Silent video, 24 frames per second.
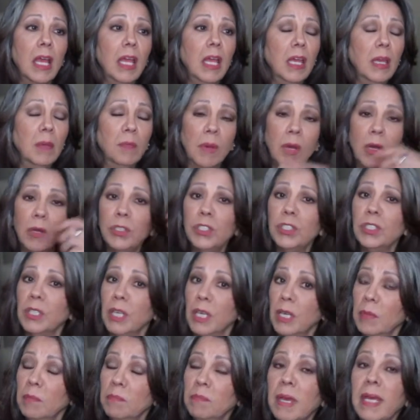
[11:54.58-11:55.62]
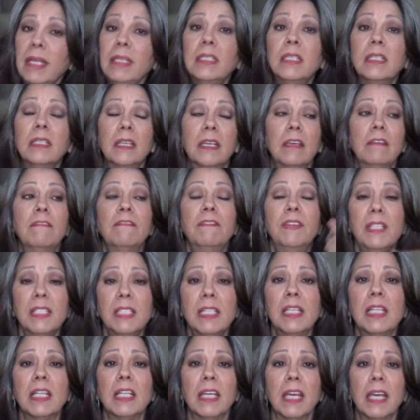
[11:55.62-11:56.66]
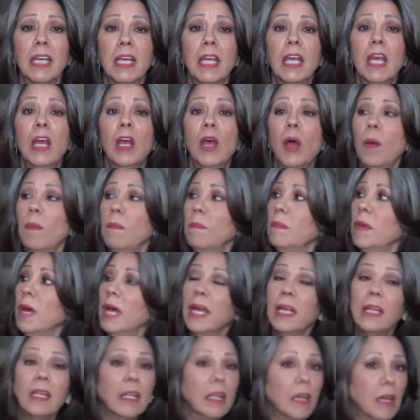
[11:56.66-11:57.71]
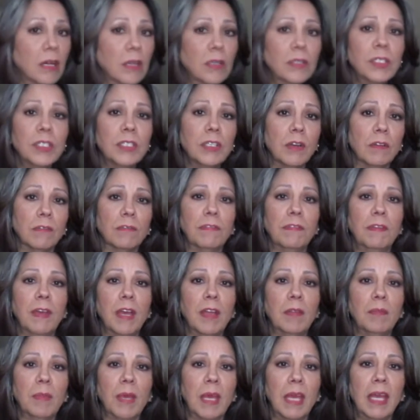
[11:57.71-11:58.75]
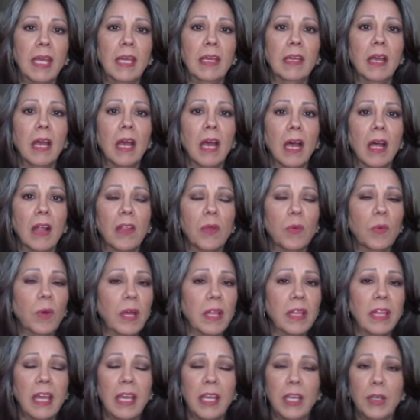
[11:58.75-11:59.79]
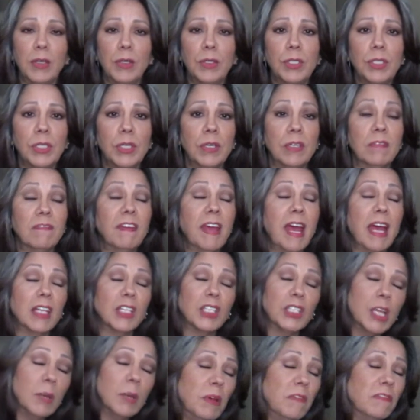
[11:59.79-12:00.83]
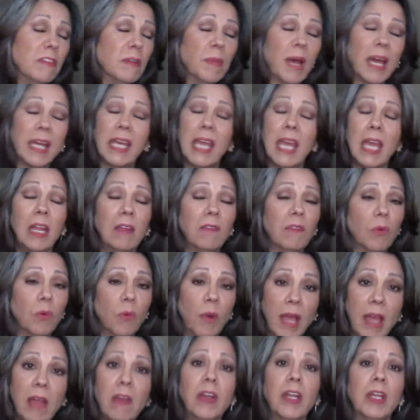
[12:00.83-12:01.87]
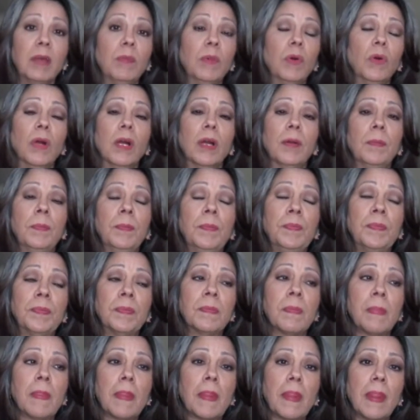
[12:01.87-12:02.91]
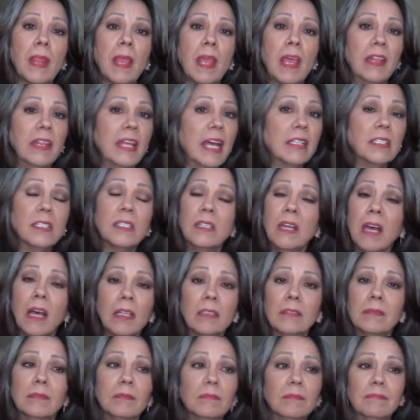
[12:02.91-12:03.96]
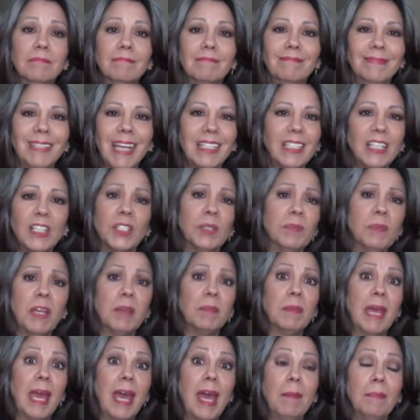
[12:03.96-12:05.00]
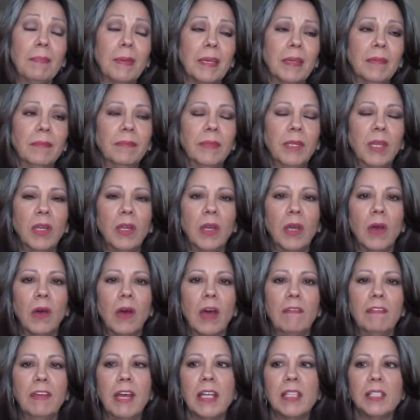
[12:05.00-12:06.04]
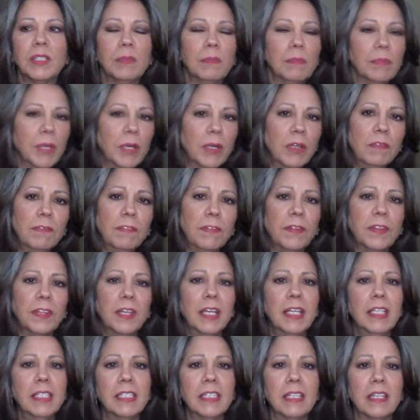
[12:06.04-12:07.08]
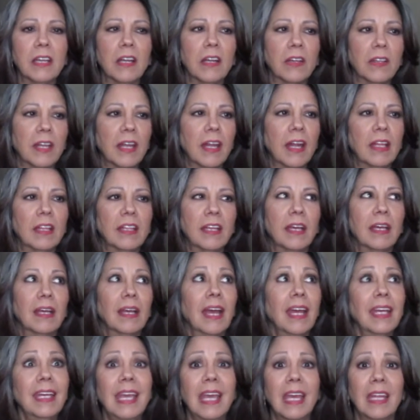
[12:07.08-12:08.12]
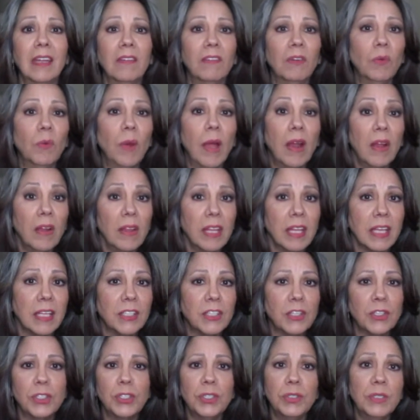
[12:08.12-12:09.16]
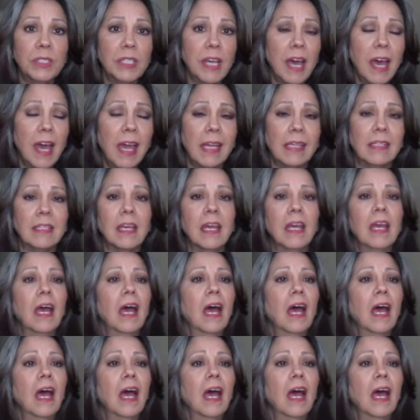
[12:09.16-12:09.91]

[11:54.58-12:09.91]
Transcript: Emotionally, mentally, physically. My clothes don't fit me the way they used to. In fact, of them I can't even wear anymore. And that doesn't make me happy. I've got some beautiful things in there that I thought, I can't even wear these. They're too tight.